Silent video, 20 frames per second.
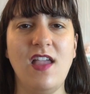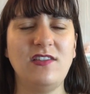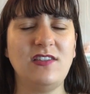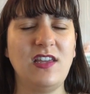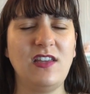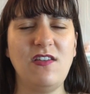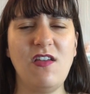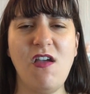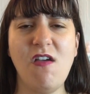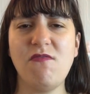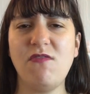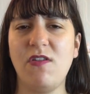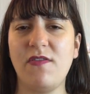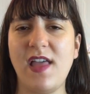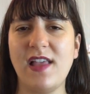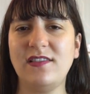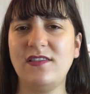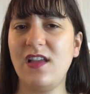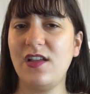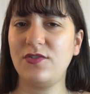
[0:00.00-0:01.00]
She's like, no,
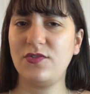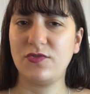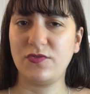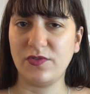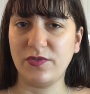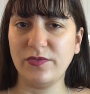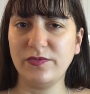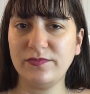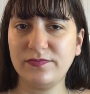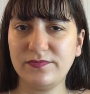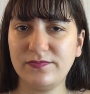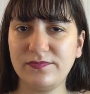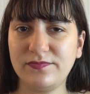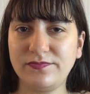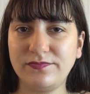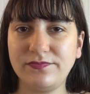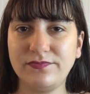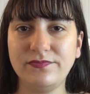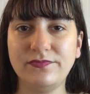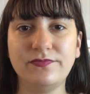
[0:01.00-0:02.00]
that's not true.
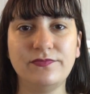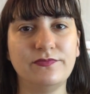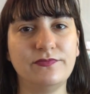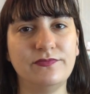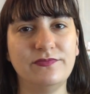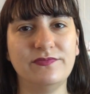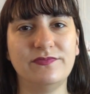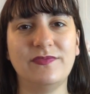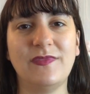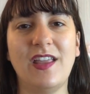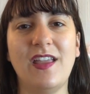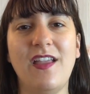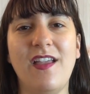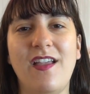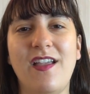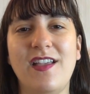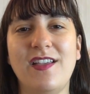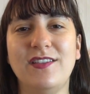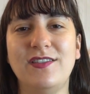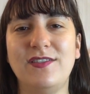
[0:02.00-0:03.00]

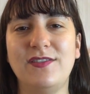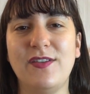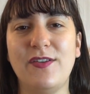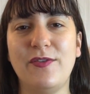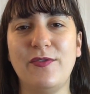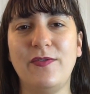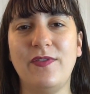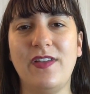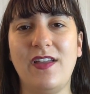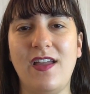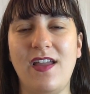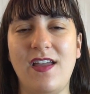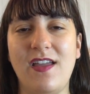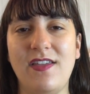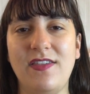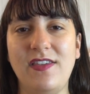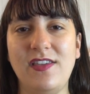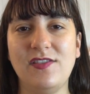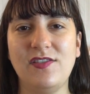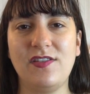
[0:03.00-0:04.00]

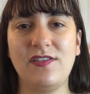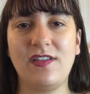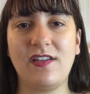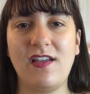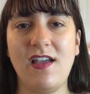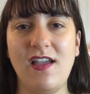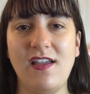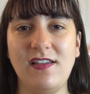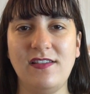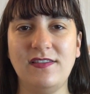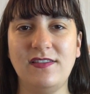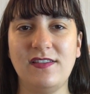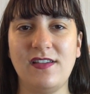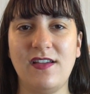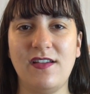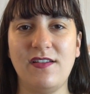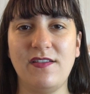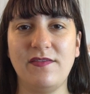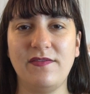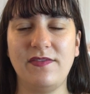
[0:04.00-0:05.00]
So these are the kinds
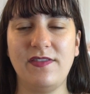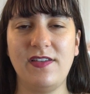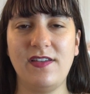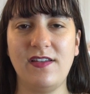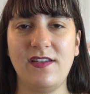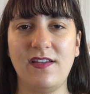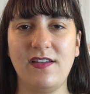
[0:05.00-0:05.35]
of